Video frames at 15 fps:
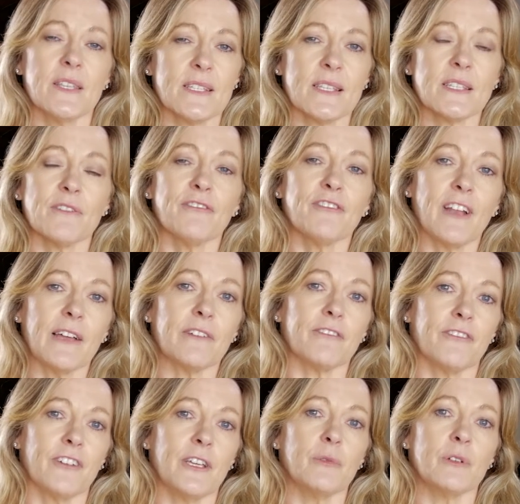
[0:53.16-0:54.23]
This is a
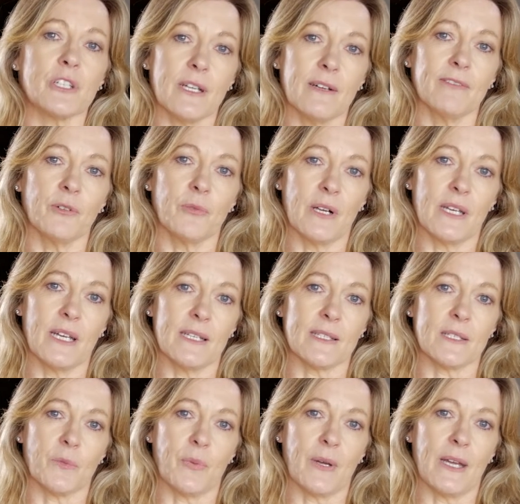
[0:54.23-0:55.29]
flat fee which everyone
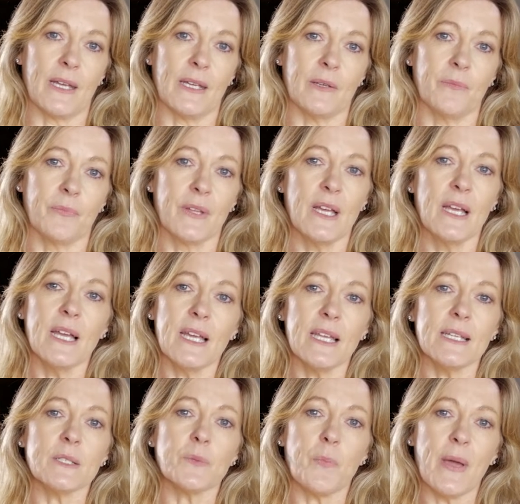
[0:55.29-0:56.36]
has to pay. It
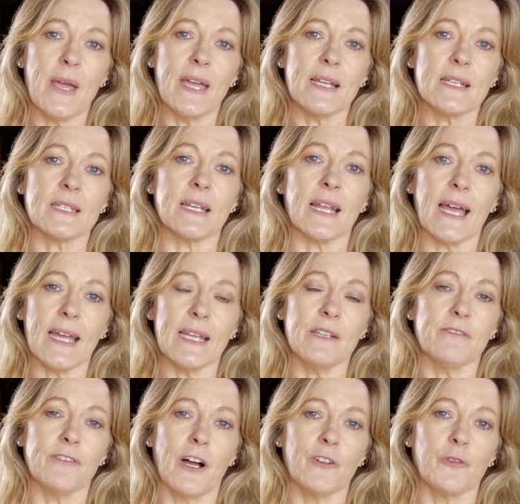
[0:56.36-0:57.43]
is pegged at
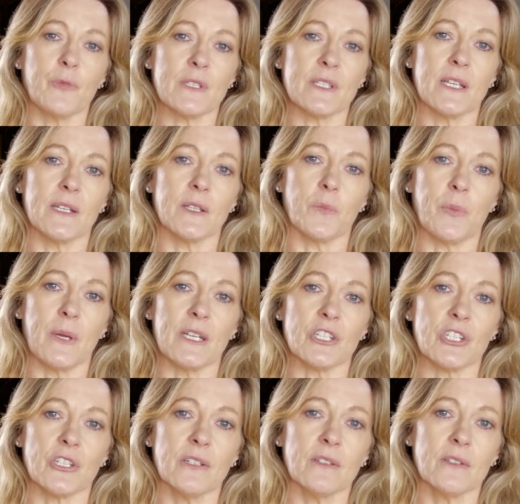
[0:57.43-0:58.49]
85% of the
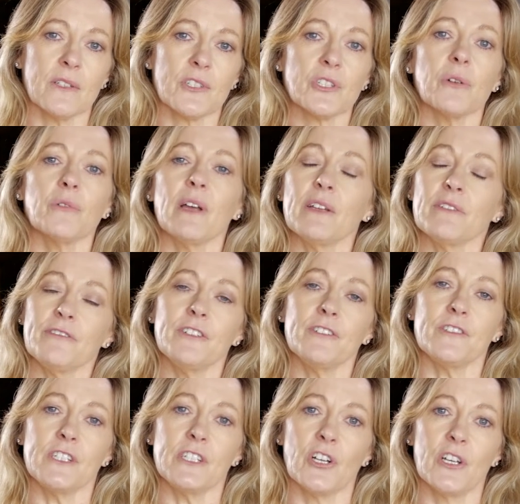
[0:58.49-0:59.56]
pension, so around
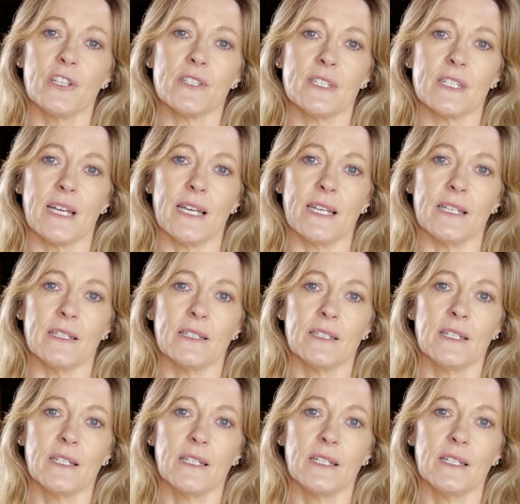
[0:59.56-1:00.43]
$50 a day.